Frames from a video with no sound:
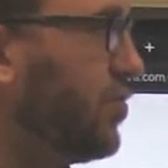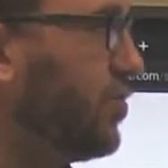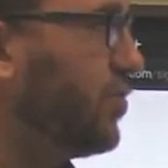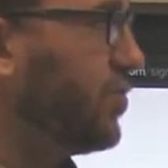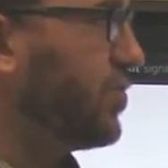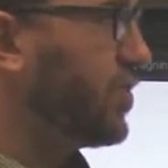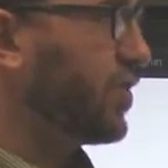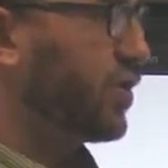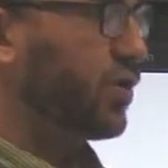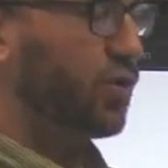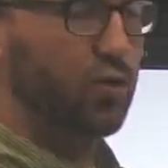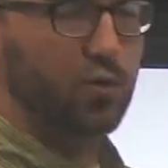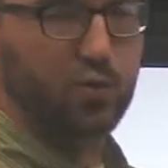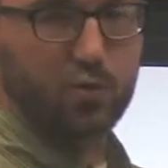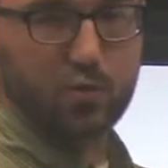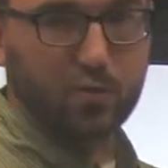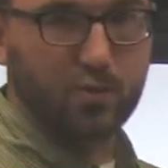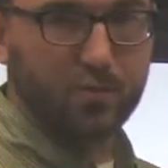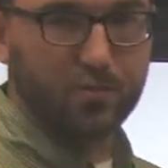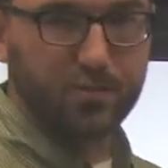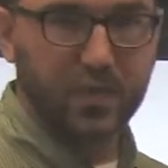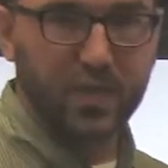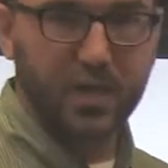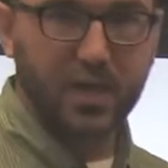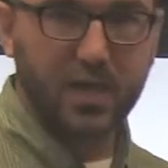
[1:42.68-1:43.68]
using
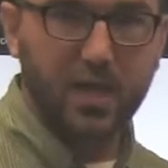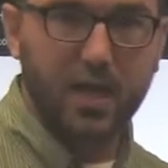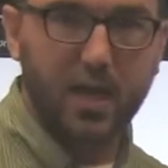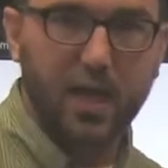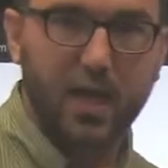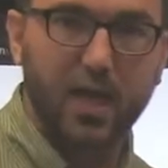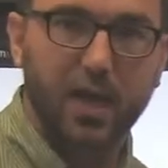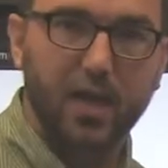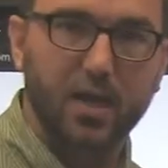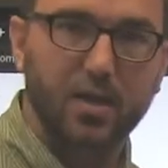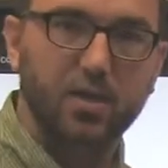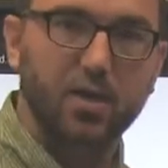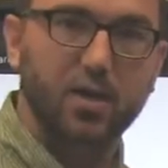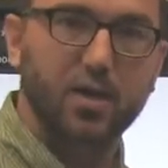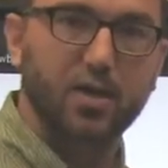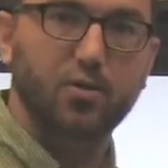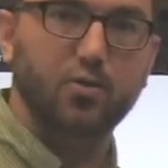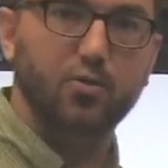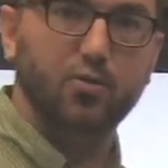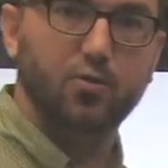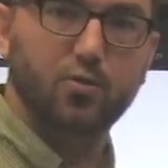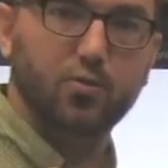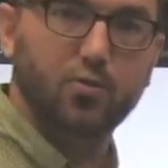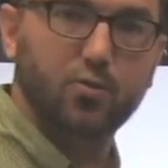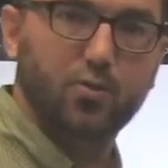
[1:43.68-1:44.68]
Google, and
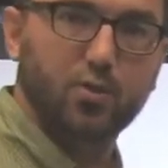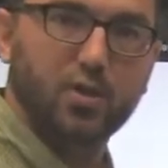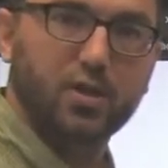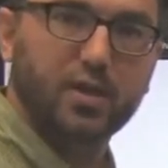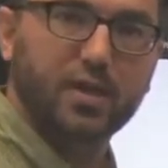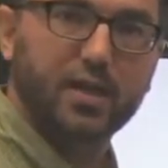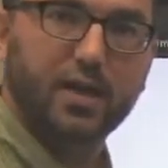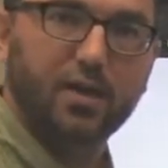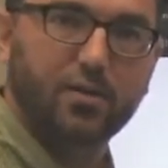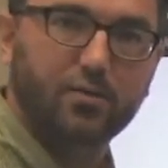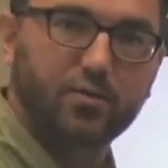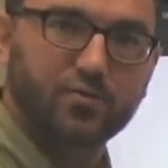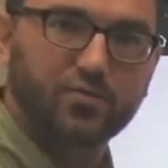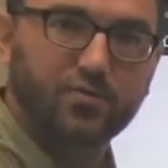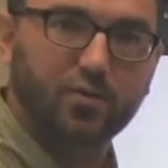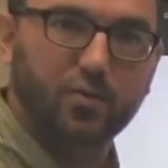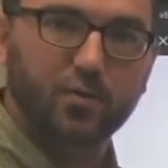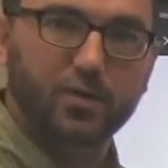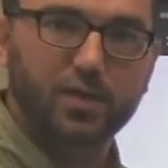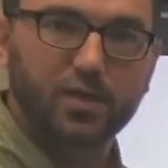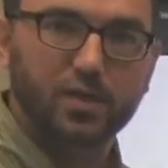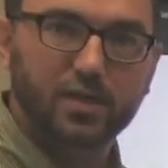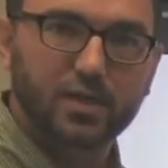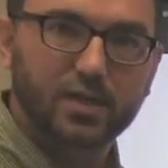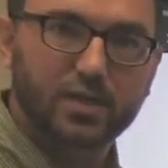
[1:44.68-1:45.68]
your Google account is
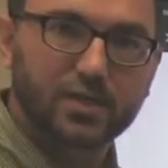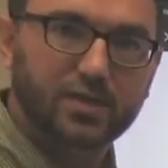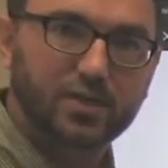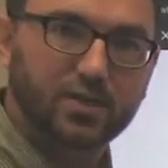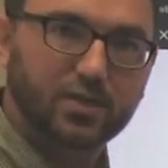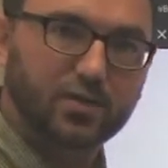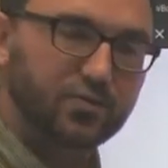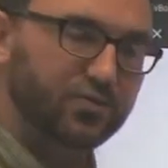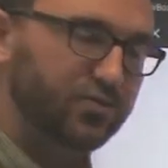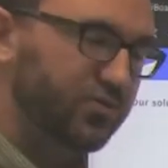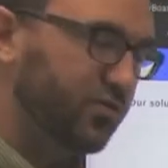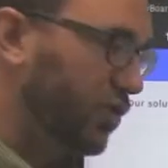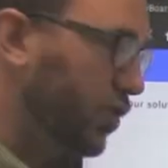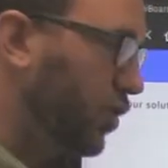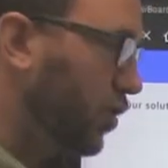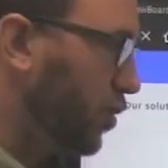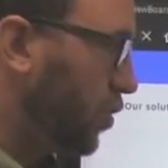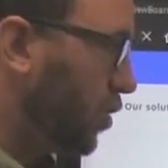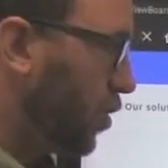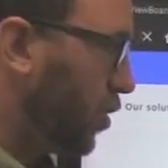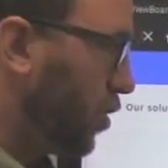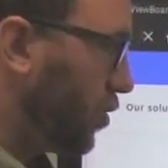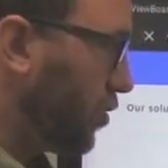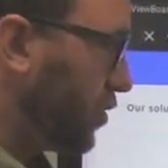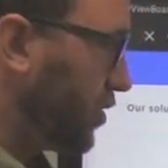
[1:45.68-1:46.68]
already linked here.
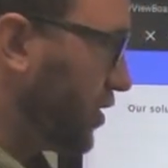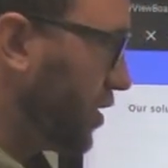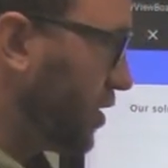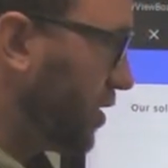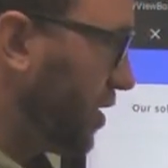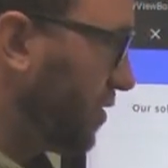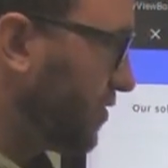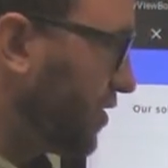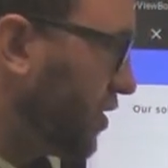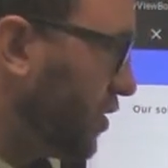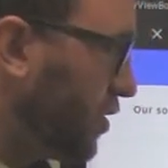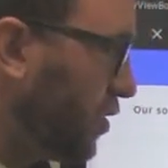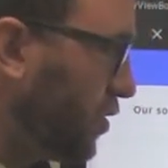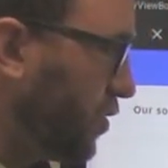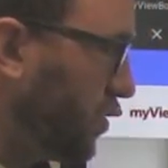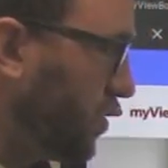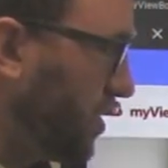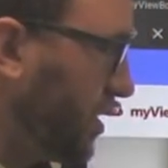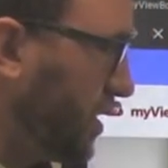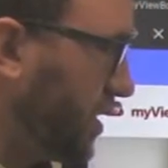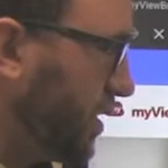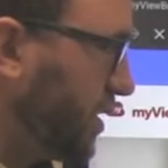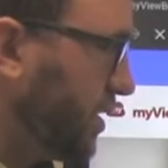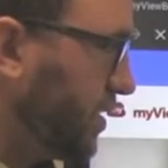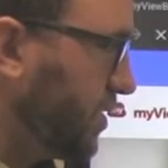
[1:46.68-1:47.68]
So all that you have to
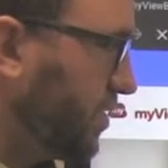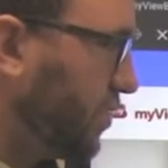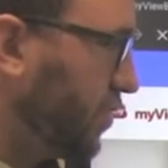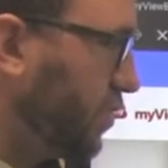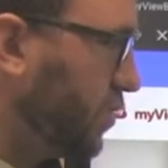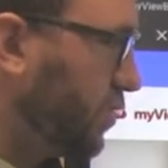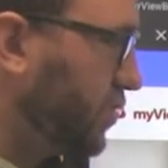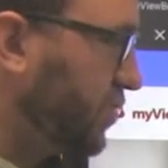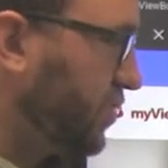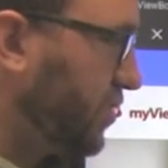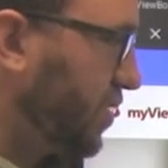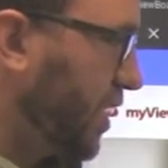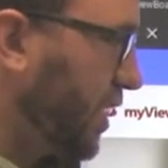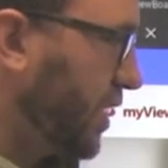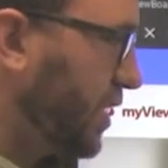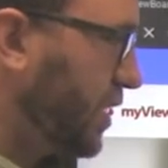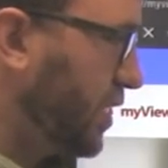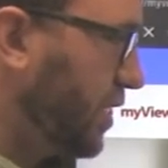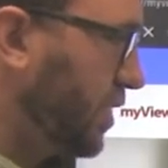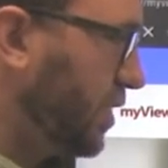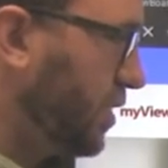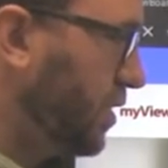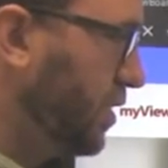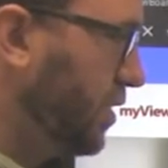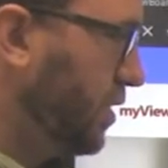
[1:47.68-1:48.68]
do is sign
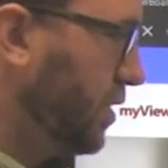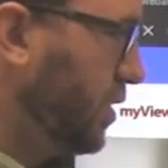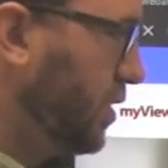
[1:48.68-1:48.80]
in